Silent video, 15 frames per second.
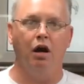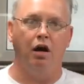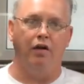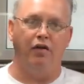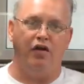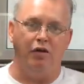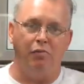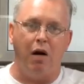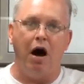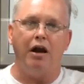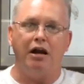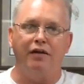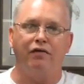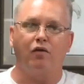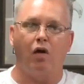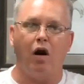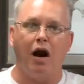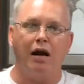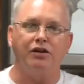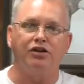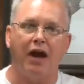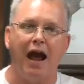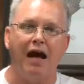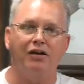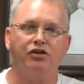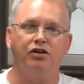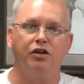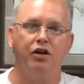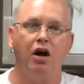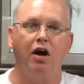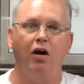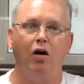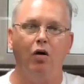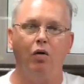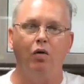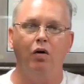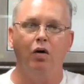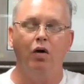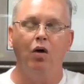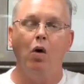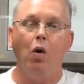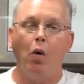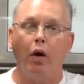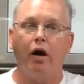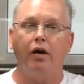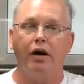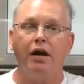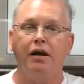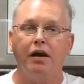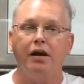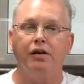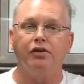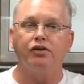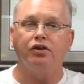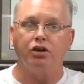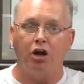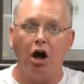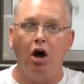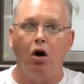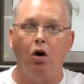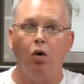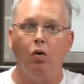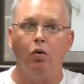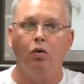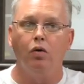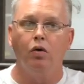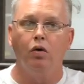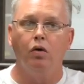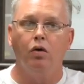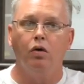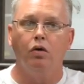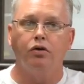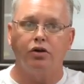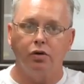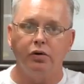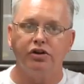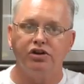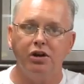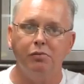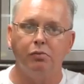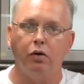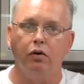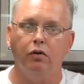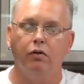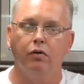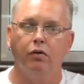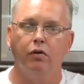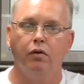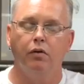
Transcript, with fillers: Uh, the body of Christ has to know where it is to go to assemble.